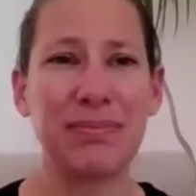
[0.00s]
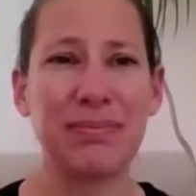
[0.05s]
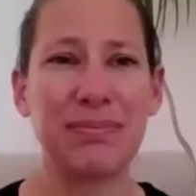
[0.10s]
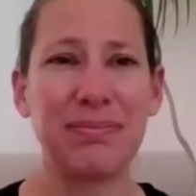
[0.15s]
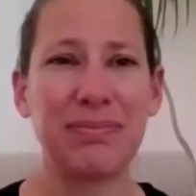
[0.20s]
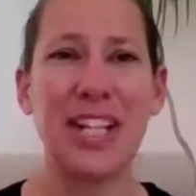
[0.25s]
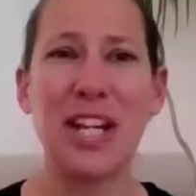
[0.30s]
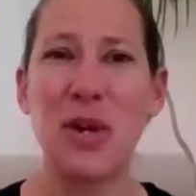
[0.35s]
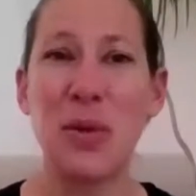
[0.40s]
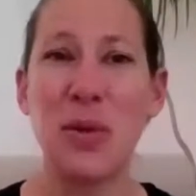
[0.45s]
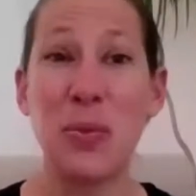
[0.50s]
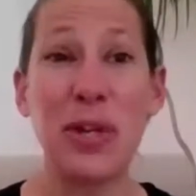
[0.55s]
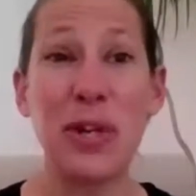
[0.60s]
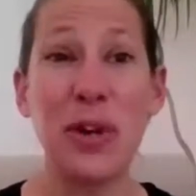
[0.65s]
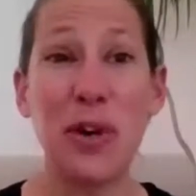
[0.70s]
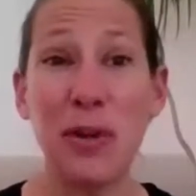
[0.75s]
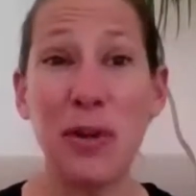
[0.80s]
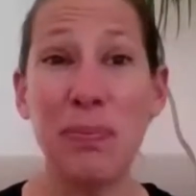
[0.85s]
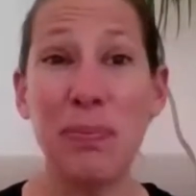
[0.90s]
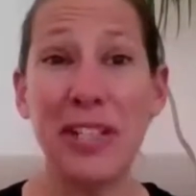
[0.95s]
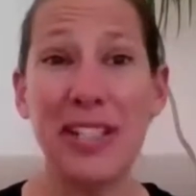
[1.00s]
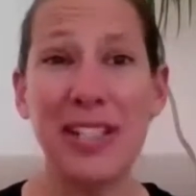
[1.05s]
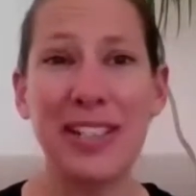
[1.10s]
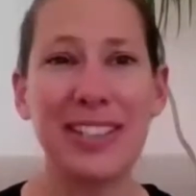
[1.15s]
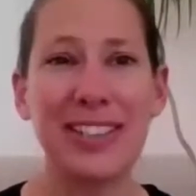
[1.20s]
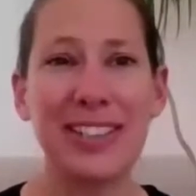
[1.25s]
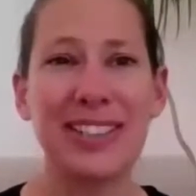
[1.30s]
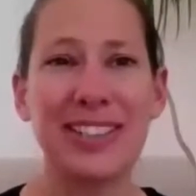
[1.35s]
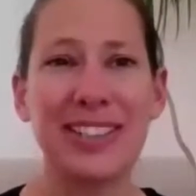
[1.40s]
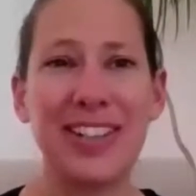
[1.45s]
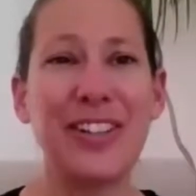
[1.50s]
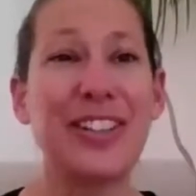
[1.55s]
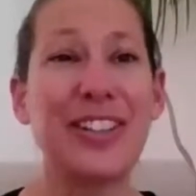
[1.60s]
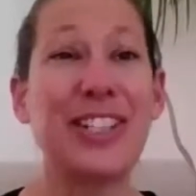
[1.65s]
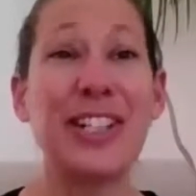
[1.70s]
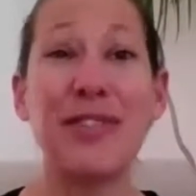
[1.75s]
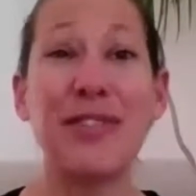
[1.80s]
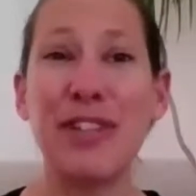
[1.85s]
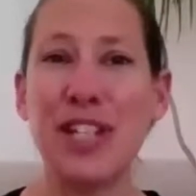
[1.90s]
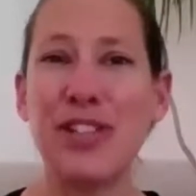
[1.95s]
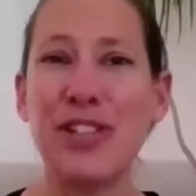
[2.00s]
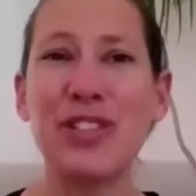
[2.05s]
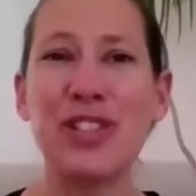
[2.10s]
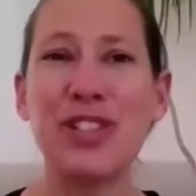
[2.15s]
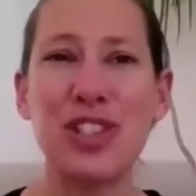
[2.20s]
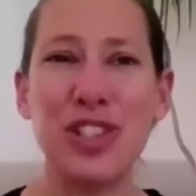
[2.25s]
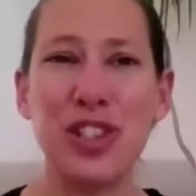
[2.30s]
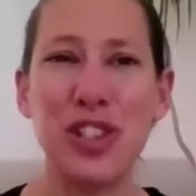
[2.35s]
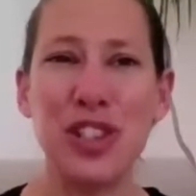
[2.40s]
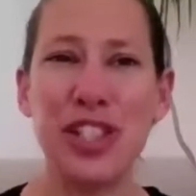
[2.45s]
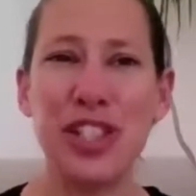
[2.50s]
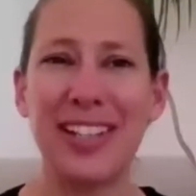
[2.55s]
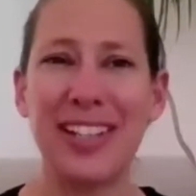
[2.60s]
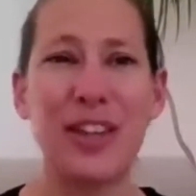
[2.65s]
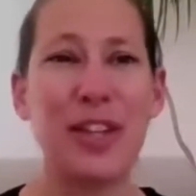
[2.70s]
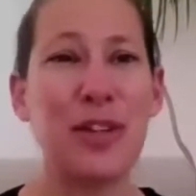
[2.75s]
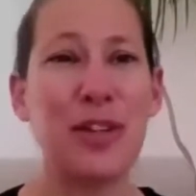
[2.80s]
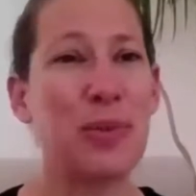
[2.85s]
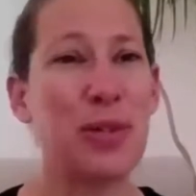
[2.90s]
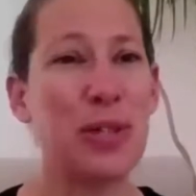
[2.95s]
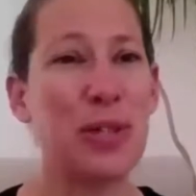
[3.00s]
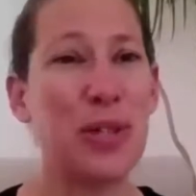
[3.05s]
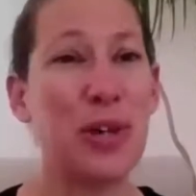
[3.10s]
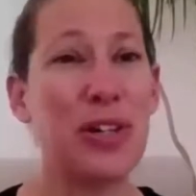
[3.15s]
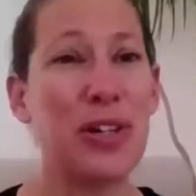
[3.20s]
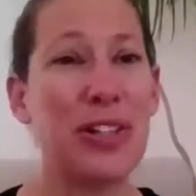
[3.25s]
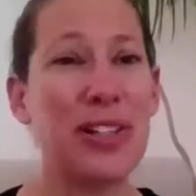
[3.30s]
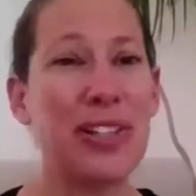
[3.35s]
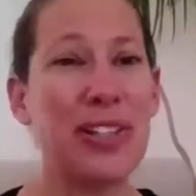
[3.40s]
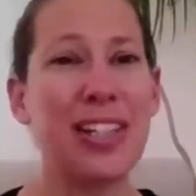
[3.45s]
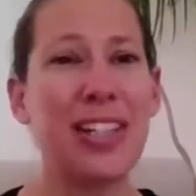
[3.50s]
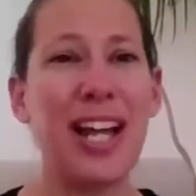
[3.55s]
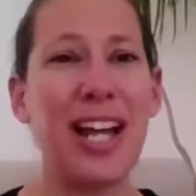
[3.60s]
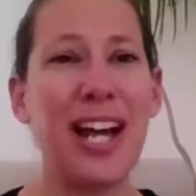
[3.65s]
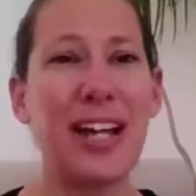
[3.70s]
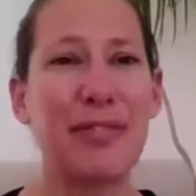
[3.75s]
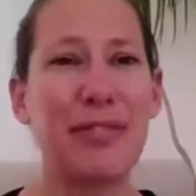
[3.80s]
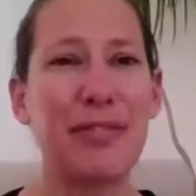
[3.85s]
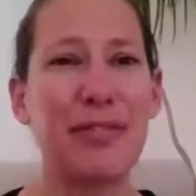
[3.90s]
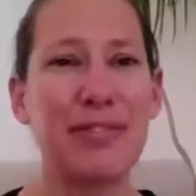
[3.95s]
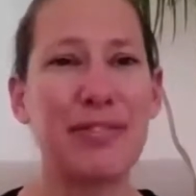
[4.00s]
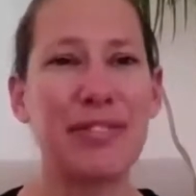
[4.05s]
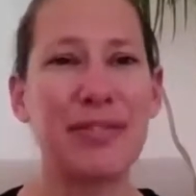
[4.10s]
We are all beings on an adventurous journey that we call life.